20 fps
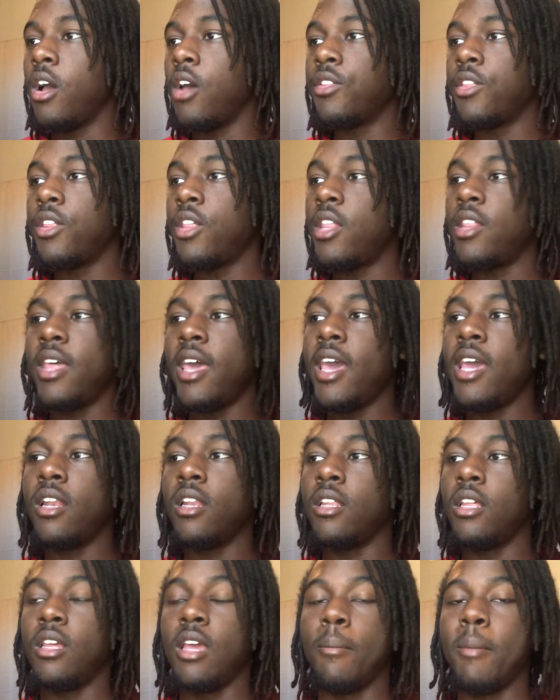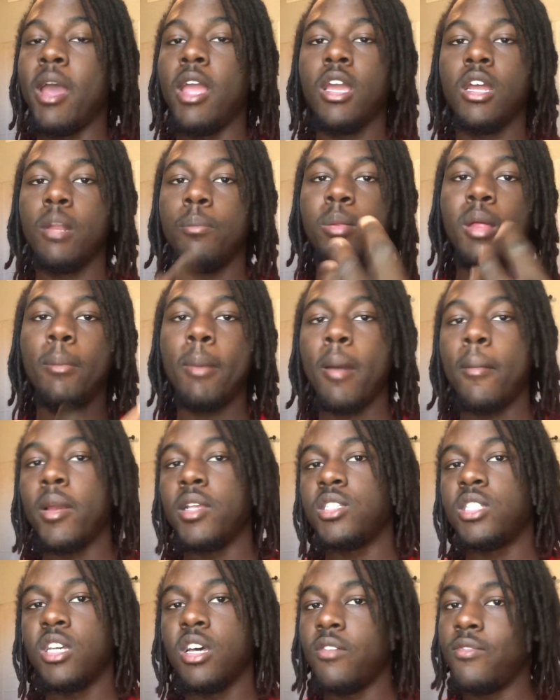Other than that, am I going to play by
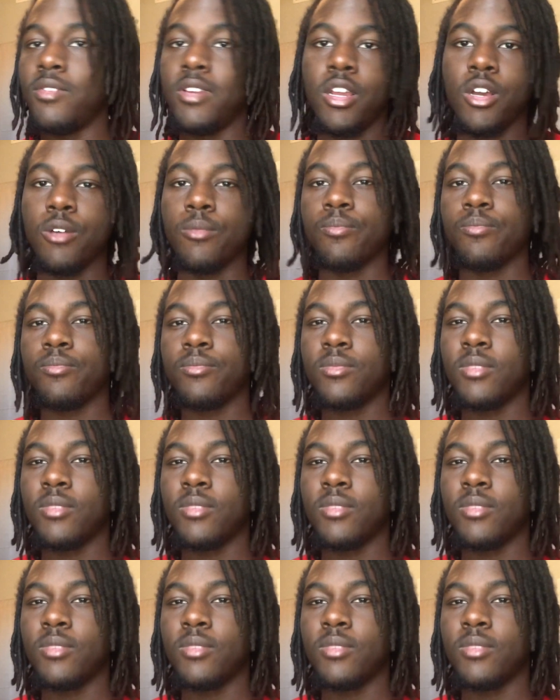myself? No.